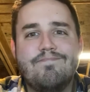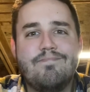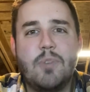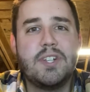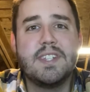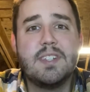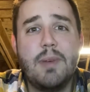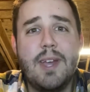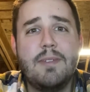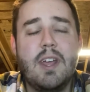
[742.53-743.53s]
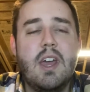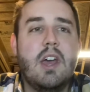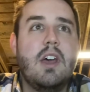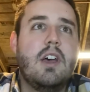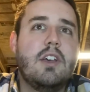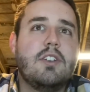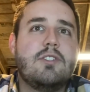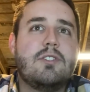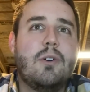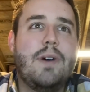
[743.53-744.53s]
participate.
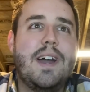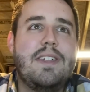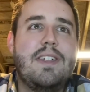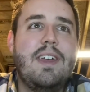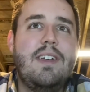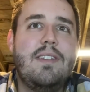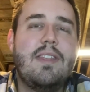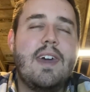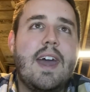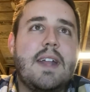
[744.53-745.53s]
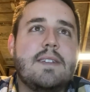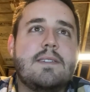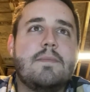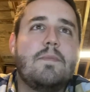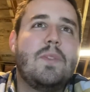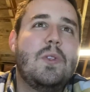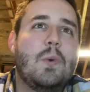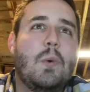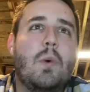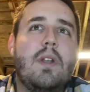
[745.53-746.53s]
So I think that
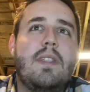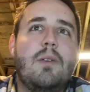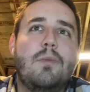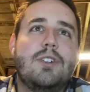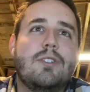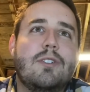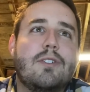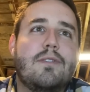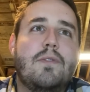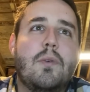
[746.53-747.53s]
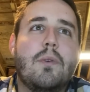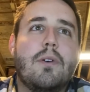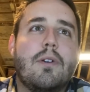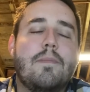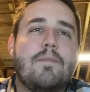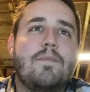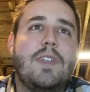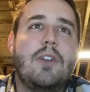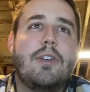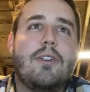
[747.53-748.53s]
one thing we should look for,
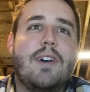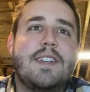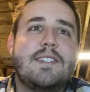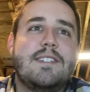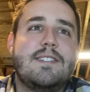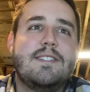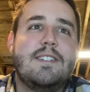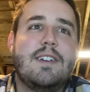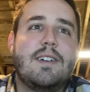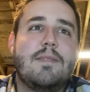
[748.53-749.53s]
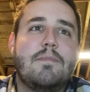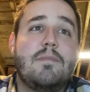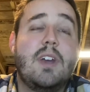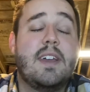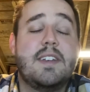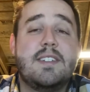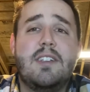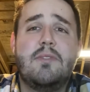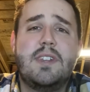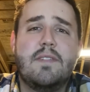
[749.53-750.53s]
in our classes is kind of like I
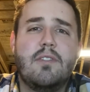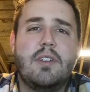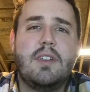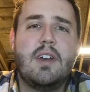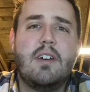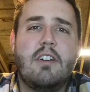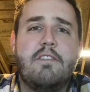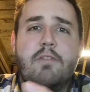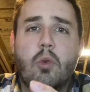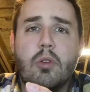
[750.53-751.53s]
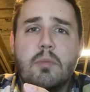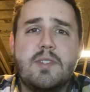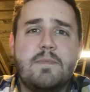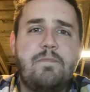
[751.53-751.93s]
said, different forms.